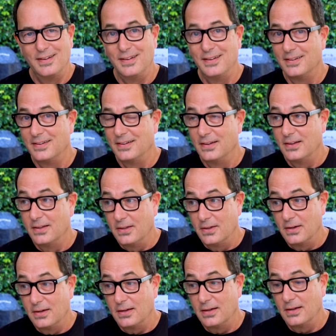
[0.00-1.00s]
Do you
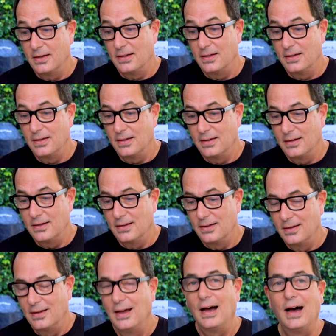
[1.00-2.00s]
accept my
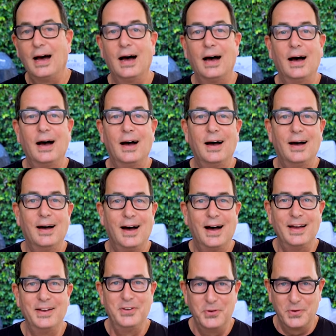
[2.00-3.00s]
apology, Dick?
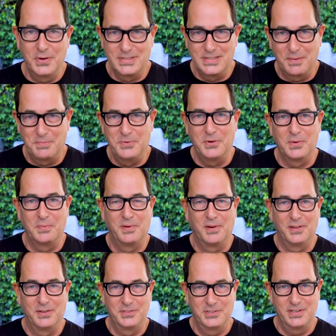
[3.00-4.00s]
I do accept your
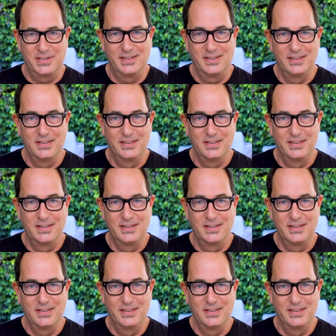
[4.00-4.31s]
apology.